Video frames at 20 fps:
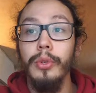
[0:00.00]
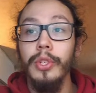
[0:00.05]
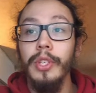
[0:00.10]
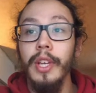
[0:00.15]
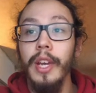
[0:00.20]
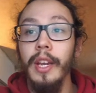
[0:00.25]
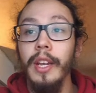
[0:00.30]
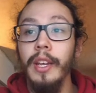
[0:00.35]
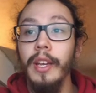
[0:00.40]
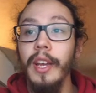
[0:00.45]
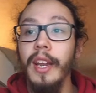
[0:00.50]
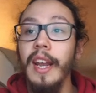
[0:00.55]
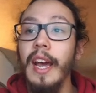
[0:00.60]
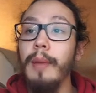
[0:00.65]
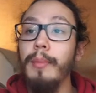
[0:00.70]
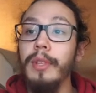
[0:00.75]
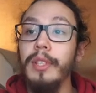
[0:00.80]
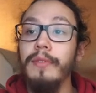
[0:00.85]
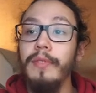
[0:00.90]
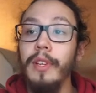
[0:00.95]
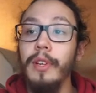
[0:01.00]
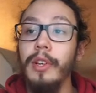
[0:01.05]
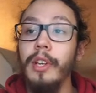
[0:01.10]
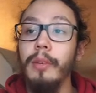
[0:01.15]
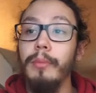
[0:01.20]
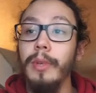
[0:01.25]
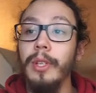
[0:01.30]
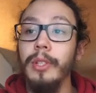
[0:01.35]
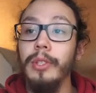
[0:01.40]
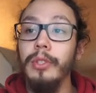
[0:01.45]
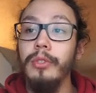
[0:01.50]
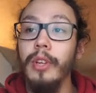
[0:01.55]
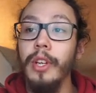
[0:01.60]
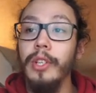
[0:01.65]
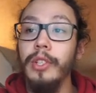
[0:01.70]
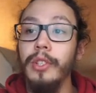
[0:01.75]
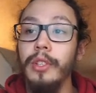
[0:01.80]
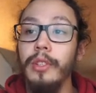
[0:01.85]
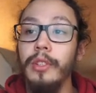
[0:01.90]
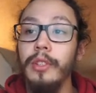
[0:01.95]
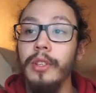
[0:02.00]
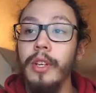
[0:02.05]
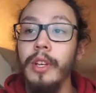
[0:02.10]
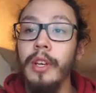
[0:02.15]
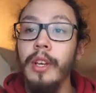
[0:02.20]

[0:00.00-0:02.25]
Oceanic and Atmospheric Administration,